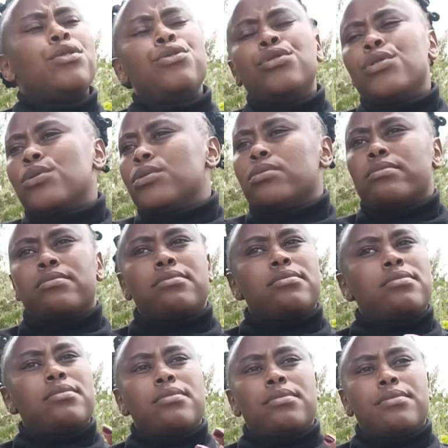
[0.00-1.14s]
You know,
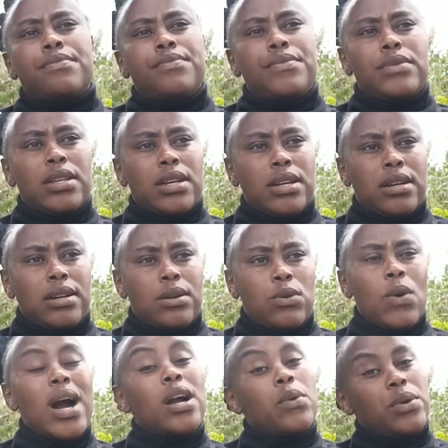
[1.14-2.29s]

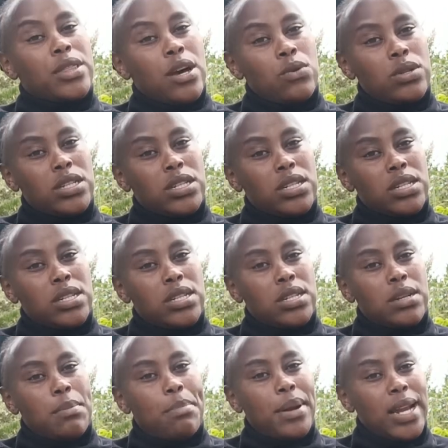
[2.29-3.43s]
work without
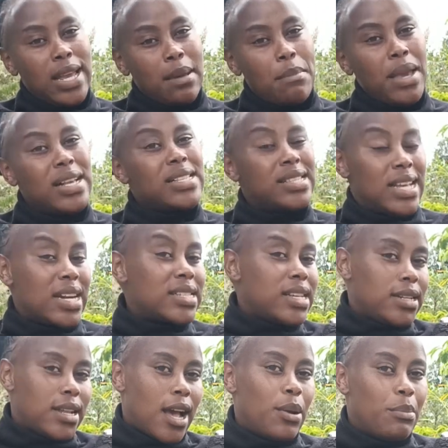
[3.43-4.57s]
play makes Jack a
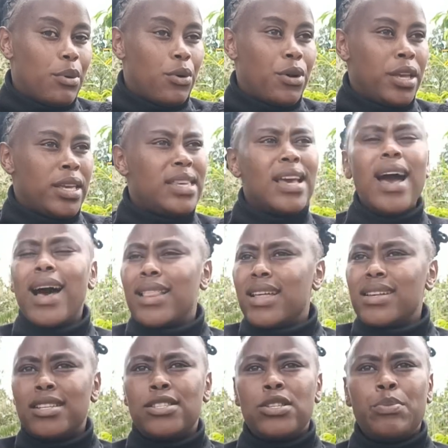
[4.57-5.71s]
dull boy. Yeah,
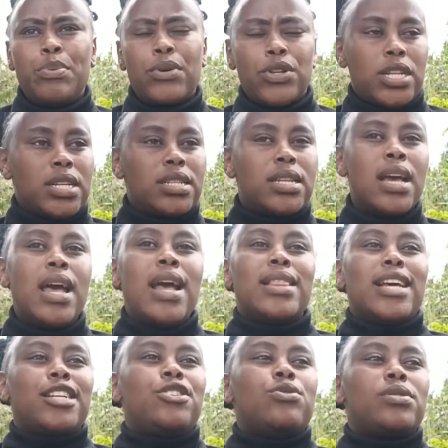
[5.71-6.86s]
that is important
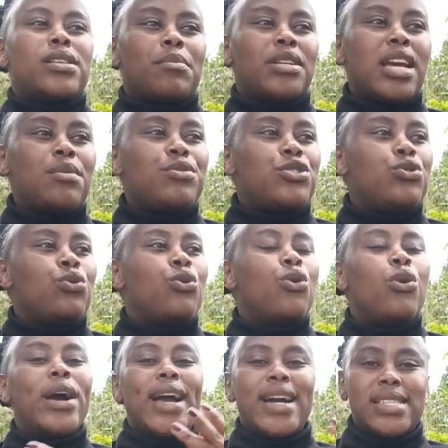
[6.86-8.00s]
that you sometimes you
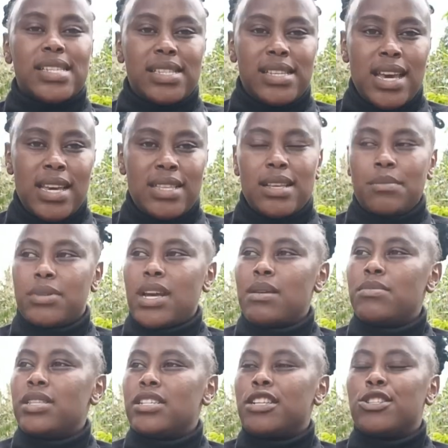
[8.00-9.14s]
go exercise.
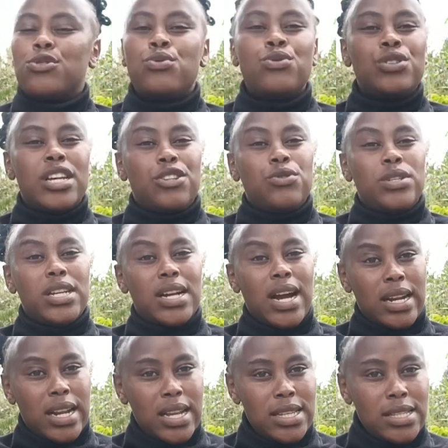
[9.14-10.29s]
Sometimes it is good that you take a
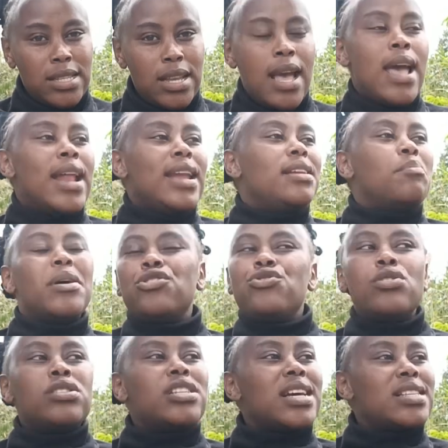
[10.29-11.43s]
rest, but you
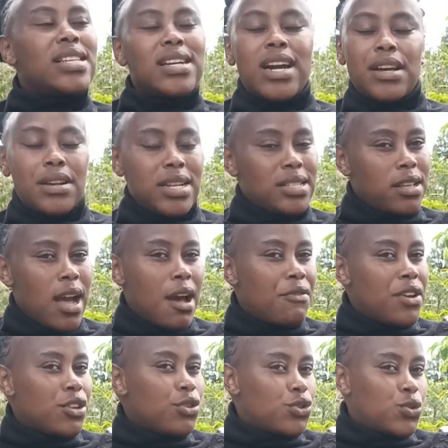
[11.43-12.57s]
don't just take a rest
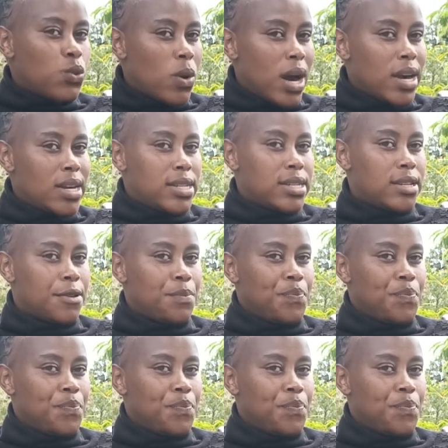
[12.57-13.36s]
having not worked.